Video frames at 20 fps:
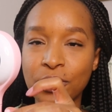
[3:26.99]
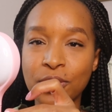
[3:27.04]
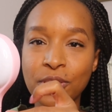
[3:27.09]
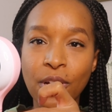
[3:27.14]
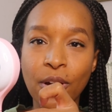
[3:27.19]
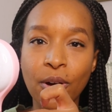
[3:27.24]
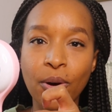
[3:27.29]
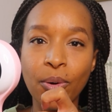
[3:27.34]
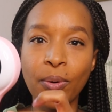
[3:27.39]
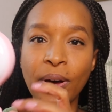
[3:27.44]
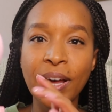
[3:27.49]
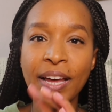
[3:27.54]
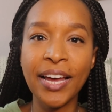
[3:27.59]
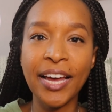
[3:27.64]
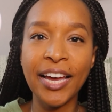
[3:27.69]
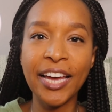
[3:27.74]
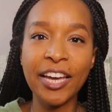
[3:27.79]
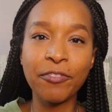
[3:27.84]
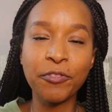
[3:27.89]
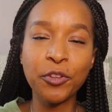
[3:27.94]
So
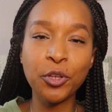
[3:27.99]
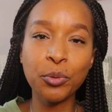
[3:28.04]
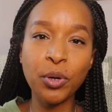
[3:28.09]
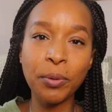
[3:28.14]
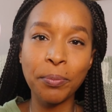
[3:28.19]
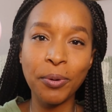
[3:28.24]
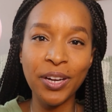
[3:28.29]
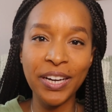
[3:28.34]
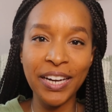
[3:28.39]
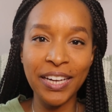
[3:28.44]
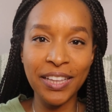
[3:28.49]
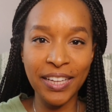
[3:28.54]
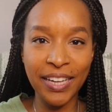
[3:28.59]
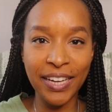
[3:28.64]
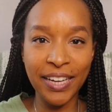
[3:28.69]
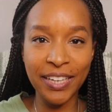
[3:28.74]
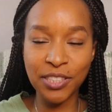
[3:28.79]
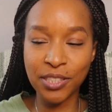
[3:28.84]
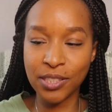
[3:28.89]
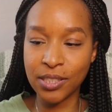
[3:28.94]
if you were putting
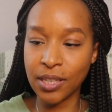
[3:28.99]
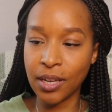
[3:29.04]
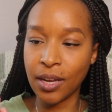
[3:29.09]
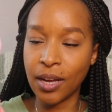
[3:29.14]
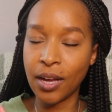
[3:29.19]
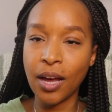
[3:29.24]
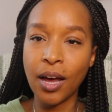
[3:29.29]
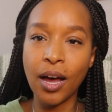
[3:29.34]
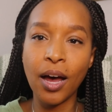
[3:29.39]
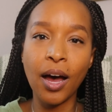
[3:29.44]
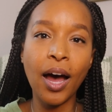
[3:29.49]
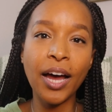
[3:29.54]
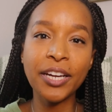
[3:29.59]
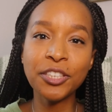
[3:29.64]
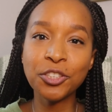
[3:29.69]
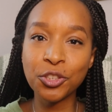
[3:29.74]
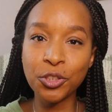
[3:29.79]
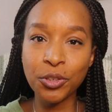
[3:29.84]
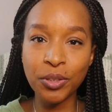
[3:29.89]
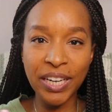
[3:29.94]
this
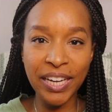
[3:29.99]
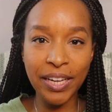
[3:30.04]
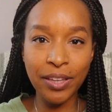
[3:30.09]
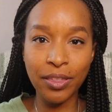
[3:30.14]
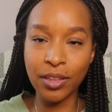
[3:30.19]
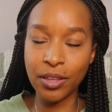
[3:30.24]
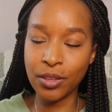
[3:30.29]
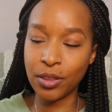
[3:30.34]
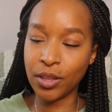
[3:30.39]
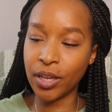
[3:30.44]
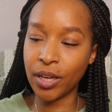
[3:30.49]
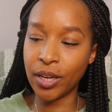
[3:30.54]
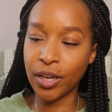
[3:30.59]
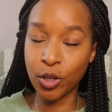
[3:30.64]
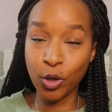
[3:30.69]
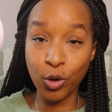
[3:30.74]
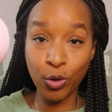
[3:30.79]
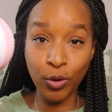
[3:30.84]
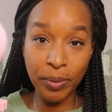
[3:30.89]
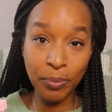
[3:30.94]
underneath
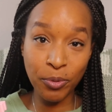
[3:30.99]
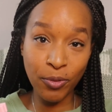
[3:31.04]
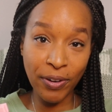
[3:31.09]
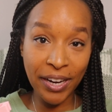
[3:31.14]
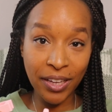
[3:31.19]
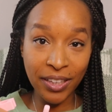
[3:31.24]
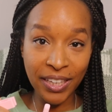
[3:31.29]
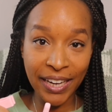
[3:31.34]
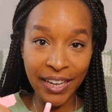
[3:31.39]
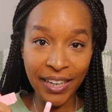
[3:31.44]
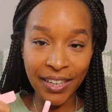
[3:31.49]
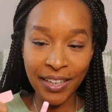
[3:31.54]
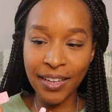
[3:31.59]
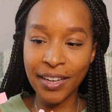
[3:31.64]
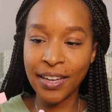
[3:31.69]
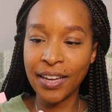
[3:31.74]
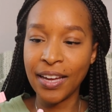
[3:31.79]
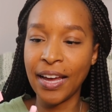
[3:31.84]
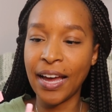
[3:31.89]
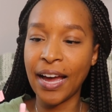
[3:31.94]
the crib
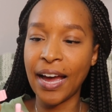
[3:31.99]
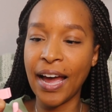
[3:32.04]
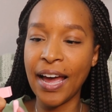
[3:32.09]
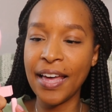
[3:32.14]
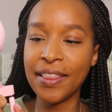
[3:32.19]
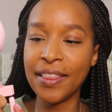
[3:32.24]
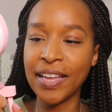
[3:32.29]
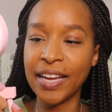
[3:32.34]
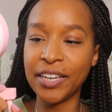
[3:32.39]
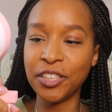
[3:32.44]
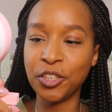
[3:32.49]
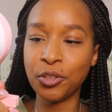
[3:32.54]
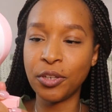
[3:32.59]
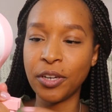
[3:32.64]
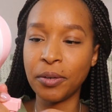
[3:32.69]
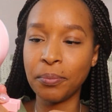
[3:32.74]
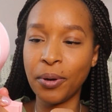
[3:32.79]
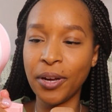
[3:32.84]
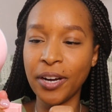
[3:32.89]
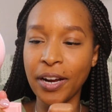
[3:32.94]
railing, and then you
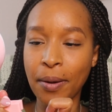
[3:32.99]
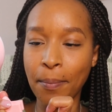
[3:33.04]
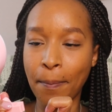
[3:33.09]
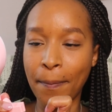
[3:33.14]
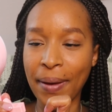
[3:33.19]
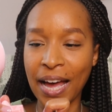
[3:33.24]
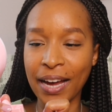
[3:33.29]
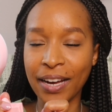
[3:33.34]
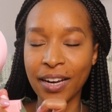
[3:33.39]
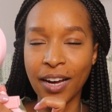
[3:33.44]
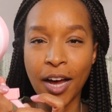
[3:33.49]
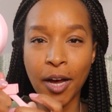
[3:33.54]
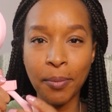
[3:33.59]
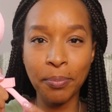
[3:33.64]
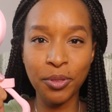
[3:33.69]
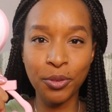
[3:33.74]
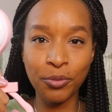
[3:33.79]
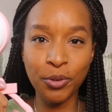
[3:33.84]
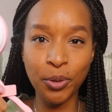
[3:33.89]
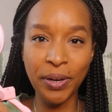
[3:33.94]
can put it back
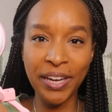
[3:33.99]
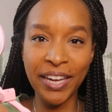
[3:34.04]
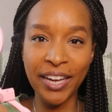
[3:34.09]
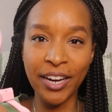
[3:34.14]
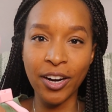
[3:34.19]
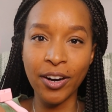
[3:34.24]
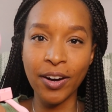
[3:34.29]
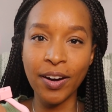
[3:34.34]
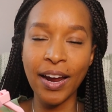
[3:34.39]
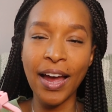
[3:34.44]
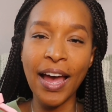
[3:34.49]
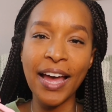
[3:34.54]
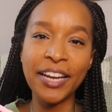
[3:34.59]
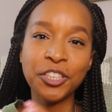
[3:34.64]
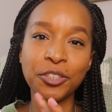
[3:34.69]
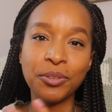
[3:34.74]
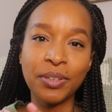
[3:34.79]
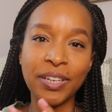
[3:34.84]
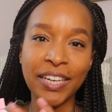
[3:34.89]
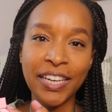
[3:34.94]
up through here
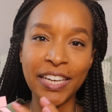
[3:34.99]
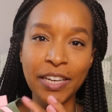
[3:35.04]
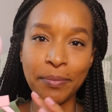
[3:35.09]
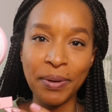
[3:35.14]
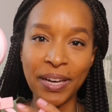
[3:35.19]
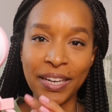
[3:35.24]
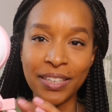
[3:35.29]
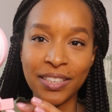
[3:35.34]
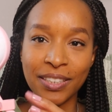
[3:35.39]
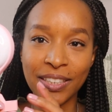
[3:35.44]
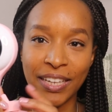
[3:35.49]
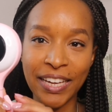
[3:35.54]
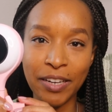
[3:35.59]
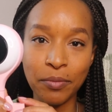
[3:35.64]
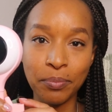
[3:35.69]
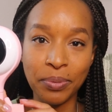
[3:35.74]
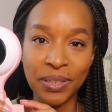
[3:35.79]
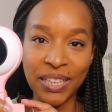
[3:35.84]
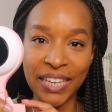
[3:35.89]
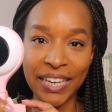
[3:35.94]
and you can keep it
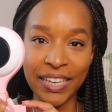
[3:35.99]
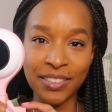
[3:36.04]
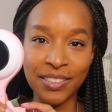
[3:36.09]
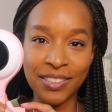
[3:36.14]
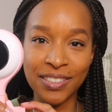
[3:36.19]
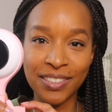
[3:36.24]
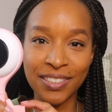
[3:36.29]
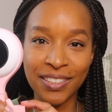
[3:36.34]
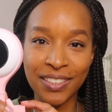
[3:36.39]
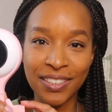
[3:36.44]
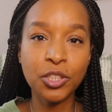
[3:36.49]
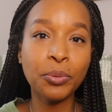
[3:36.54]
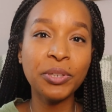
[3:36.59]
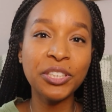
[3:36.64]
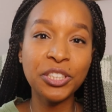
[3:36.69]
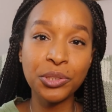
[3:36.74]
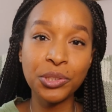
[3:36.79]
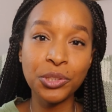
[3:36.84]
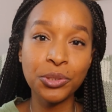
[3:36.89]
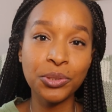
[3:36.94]
in place. So
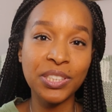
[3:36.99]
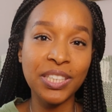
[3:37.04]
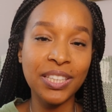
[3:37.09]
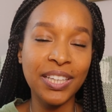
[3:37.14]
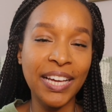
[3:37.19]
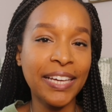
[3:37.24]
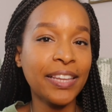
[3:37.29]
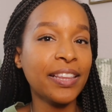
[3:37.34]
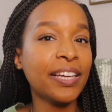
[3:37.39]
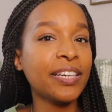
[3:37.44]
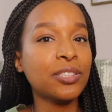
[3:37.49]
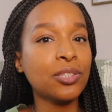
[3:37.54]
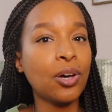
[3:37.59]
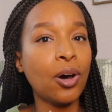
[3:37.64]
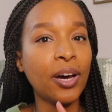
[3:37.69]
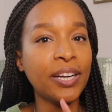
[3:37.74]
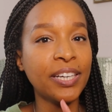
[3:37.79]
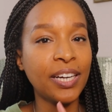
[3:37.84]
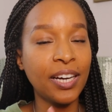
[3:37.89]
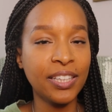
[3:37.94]
we do use it like this
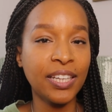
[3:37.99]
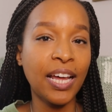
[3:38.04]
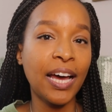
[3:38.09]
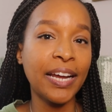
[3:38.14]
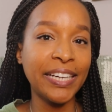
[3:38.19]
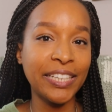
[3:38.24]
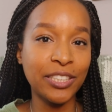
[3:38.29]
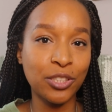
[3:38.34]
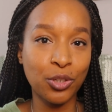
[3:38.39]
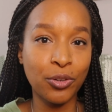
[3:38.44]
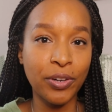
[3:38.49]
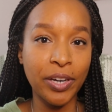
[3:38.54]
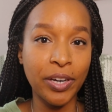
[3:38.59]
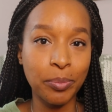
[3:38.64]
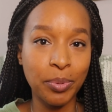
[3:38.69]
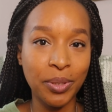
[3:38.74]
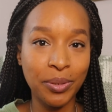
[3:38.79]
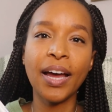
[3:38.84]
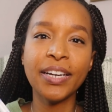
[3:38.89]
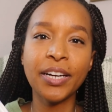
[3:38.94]
on Alani's
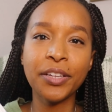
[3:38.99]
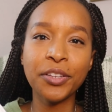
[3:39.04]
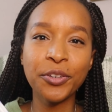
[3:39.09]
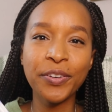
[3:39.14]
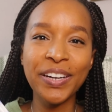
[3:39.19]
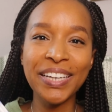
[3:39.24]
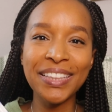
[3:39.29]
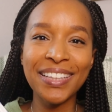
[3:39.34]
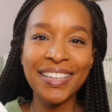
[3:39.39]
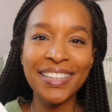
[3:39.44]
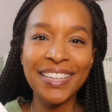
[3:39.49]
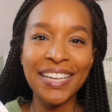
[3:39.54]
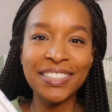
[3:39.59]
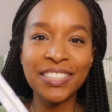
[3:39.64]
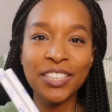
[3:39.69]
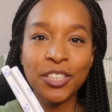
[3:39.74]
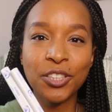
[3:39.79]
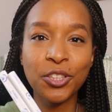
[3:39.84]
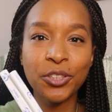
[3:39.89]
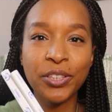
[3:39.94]
crib. Another great thing
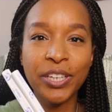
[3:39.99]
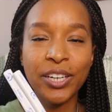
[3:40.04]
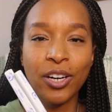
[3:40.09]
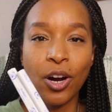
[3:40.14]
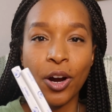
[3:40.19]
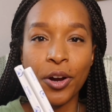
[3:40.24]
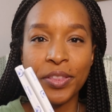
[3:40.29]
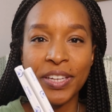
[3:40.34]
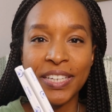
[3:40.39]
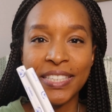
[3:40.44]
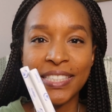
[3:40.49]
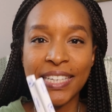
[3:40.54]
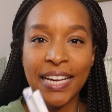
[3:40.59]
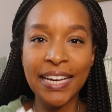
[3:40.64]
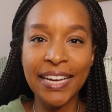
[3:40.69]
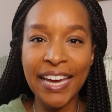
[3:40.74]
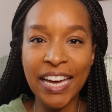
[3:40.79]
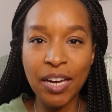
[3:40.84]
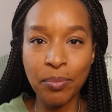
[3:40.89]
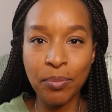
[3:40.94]
that's included are these
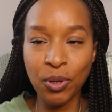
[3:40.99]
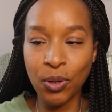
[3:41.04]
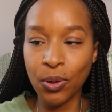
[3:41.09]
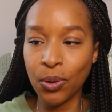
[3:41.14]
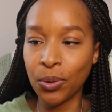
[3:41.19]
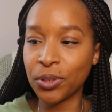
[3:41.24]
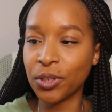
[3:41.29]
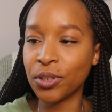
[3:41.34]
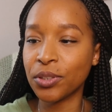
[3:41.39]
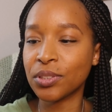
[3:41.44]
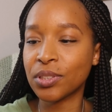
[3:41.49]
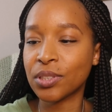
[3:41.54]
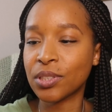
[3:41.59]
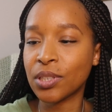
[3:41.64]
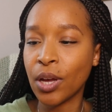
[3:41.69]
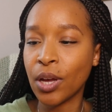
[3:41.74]
cable holders.